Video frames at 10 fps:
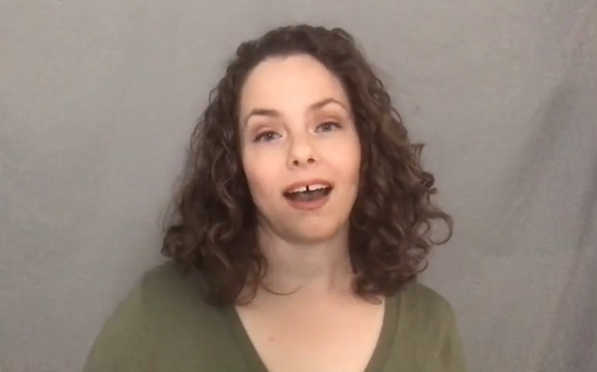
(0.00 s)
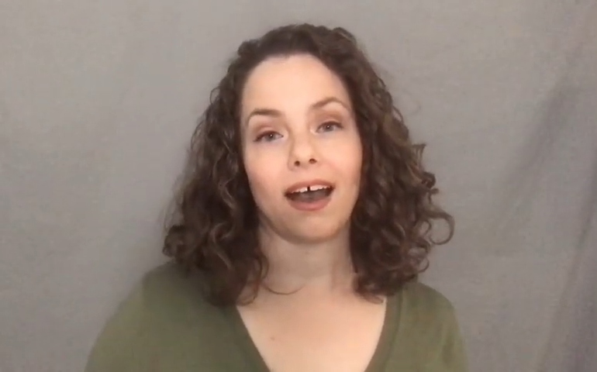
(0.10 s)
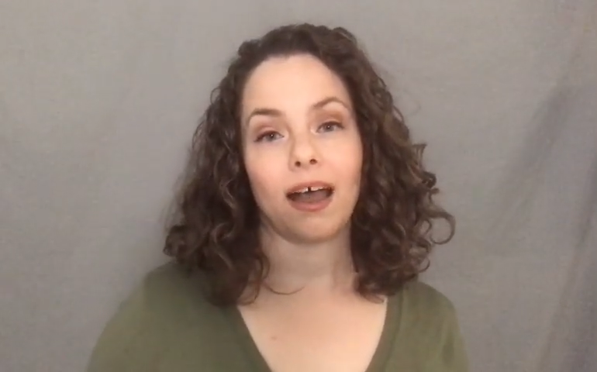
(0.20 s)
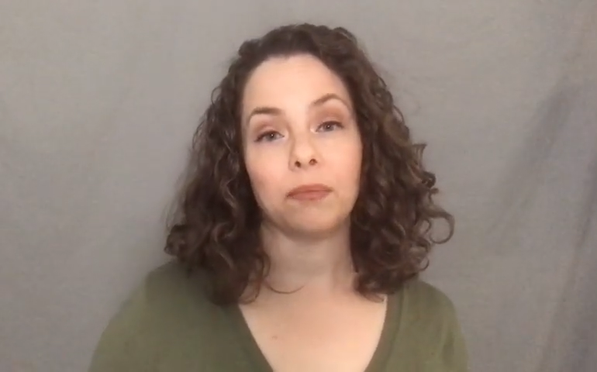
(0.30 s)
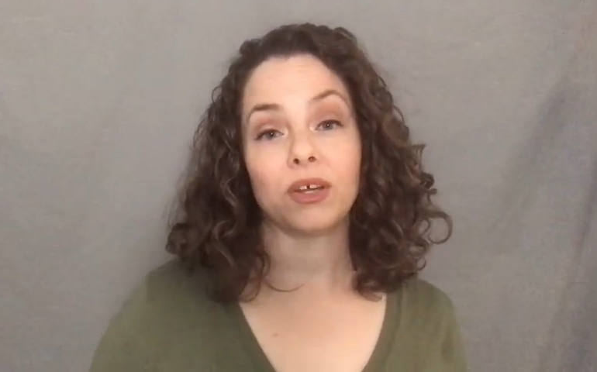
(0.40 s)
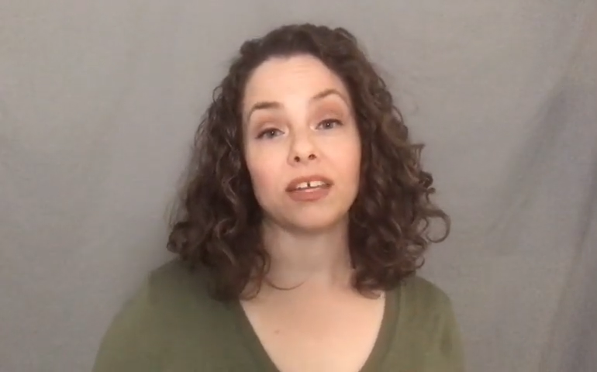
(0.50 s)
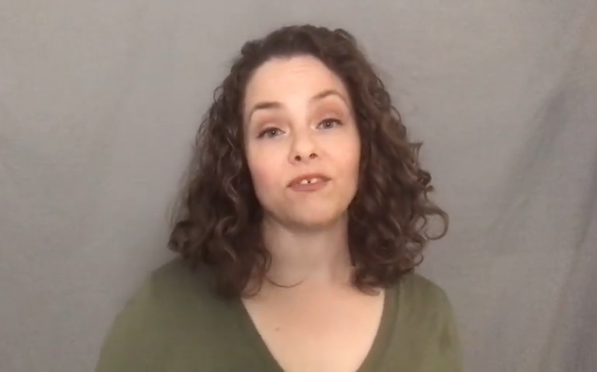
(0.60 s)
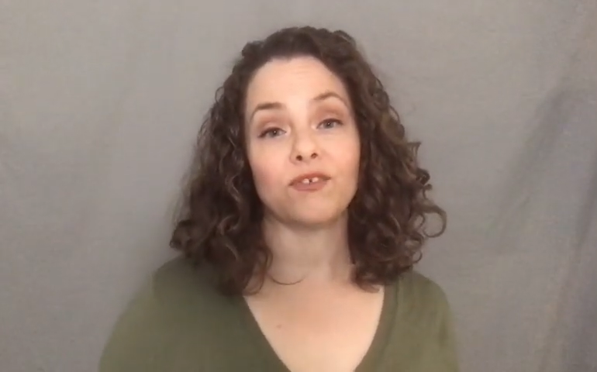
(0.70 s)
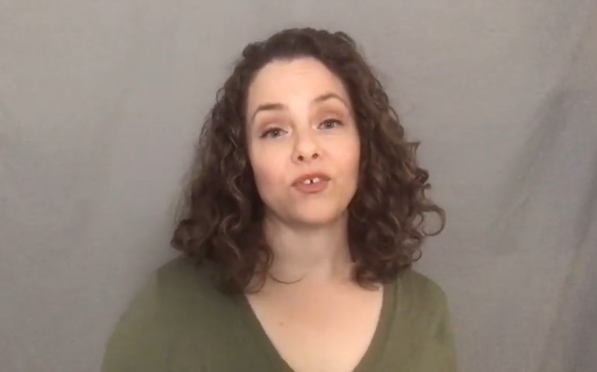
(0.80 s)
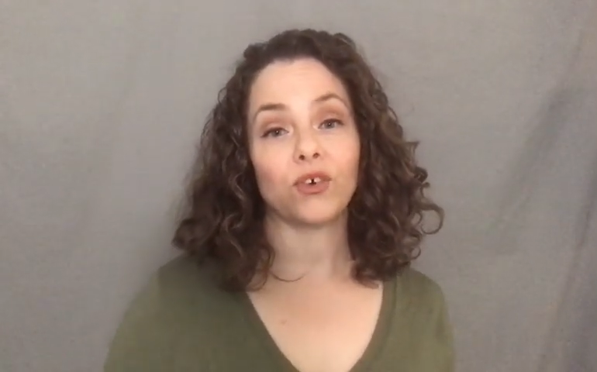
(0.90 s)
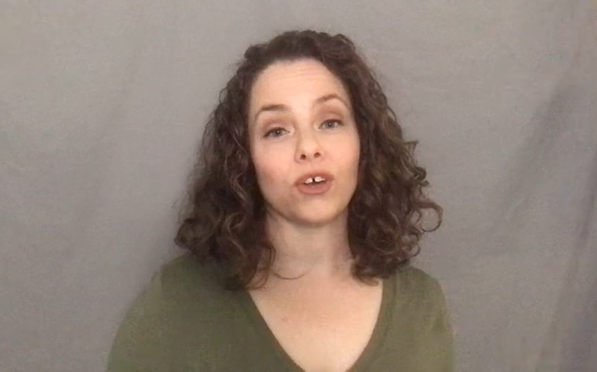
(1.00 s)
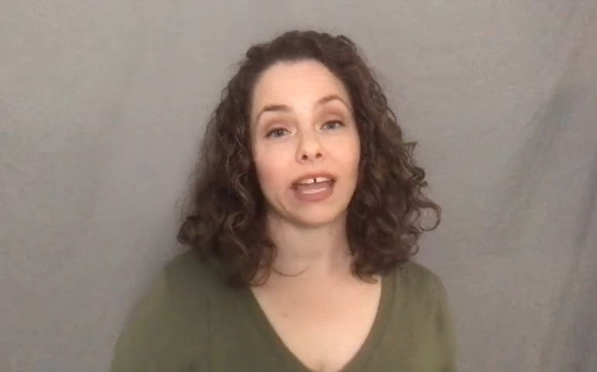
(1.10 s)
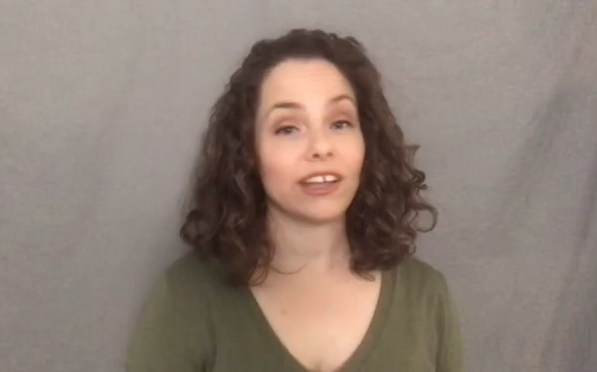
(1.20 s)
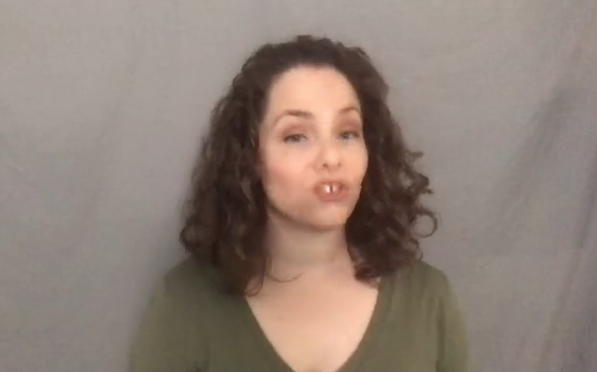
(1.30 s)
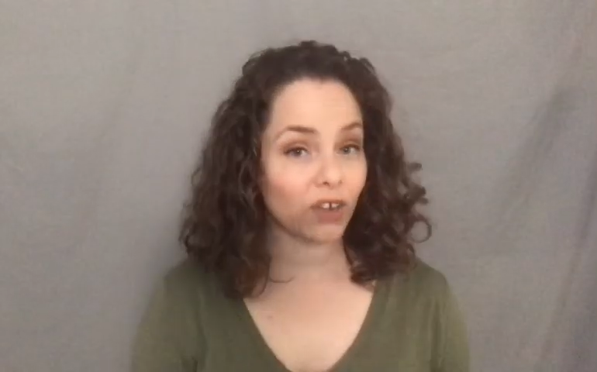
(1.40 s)
I'm looking for
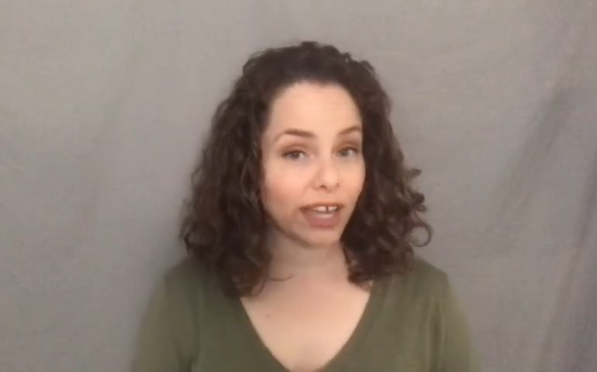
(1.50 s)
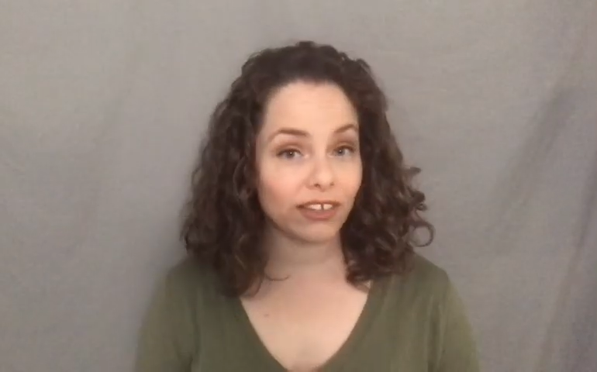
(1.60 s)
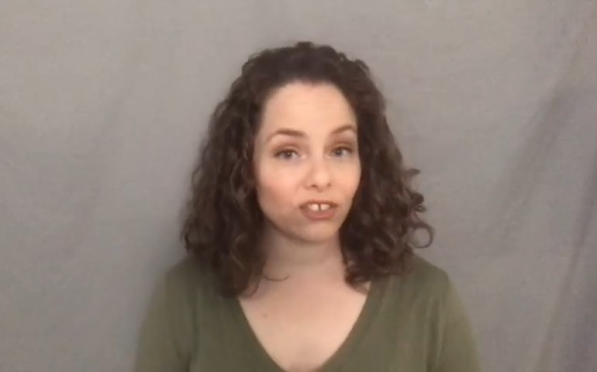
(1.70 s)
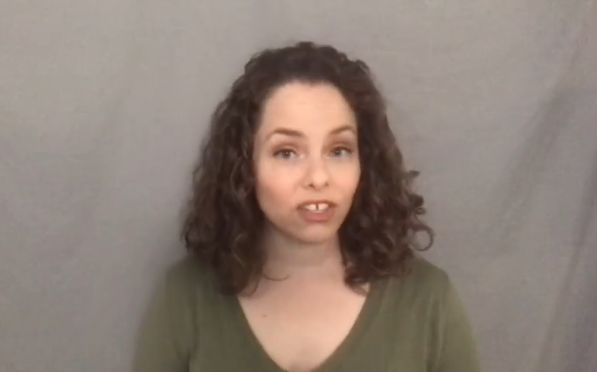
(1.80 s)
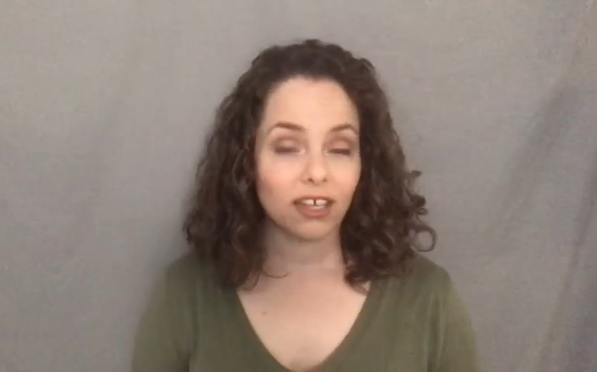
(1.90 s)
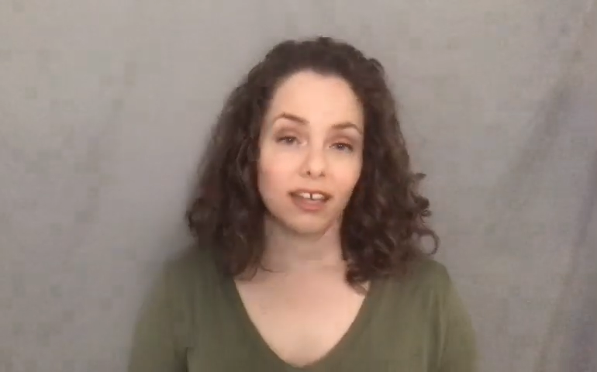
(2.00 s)
age range,